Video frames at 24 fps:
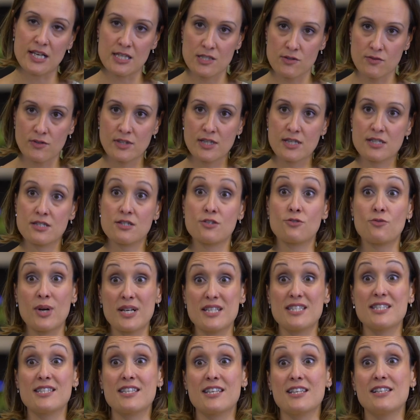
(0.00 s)
as well as the
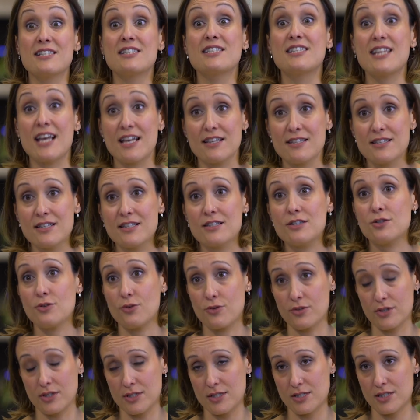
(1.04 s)
right skill set in the
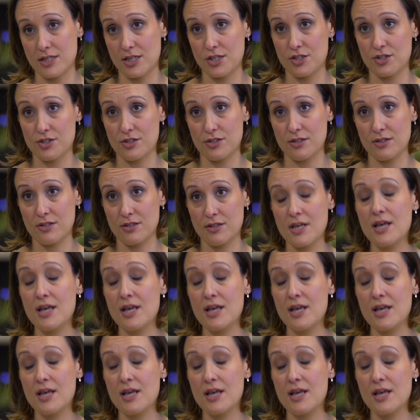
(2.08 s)
organization.